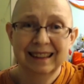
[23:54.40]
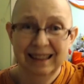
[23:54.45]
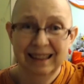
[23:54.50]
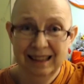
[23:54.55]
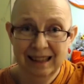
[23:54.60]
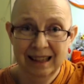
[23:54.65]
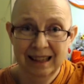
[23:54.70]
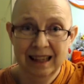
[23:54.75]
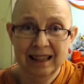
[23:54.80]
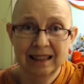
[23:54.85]

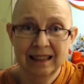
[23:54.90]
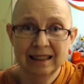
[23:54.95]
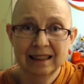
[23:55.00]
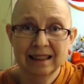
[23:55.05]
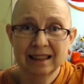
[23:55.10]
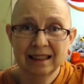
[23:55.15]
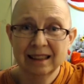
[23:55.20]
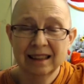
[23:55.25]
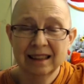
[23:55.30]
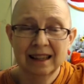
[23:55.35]

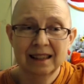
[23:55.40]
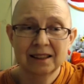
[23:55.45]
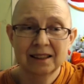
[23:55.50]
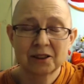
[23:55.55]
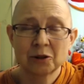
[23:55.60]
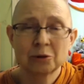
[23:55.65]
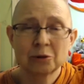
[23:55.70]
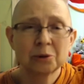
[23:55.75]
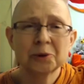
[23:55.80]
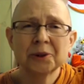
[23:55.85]
than that
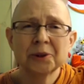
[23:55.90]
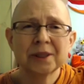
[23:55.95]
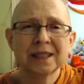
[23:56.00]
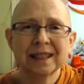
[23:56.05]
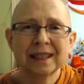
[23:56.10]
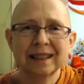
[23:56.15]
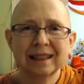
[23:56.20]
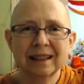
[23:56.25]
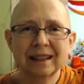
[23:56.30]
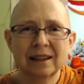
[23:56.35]

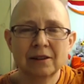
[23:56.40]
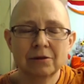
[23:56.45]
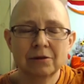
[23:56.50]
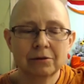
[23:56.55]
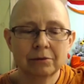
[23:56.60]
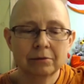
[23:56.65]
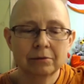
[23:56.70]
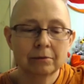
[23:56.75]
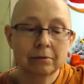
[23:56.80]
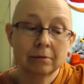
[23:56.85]
cruelty of
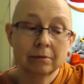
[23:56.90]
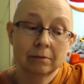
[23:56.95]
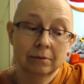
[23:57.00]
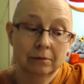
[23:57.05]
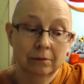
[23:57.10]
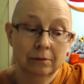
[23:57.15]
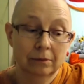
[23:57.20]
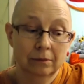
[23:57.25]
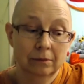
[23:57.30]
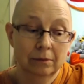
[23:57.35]

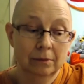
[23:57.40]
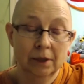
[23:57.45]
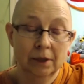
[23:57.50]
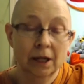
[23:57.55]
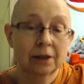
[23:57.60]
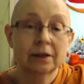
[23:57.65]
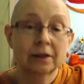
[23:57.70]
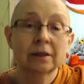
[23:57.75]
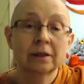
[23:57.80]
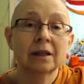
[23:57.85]

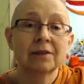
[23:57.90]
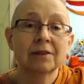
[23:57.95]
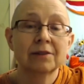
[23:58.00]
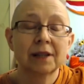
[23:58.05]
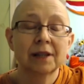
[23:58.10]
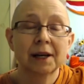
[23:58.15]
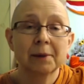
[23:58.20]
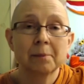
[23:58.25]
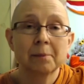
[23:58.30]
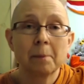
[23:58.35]
not good enough
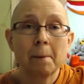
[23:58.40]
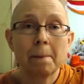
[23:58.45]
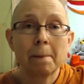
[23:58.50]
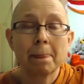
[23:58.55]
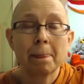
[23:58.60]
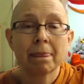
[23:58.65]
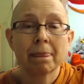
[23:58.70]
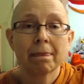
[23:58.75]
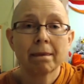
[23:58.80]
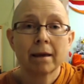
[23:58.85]
yet.
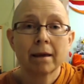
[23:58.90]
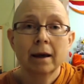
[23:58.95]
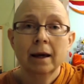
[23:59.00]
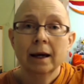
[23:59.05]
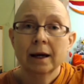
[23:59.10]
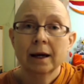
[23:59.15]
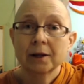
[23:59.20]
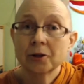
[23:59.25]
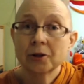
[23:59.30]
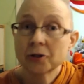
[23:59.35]

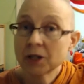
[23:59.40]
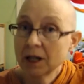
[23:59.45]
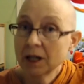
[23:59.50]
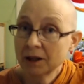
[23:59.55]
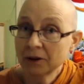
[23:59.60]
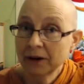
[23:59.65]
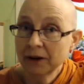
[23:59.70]
And there's another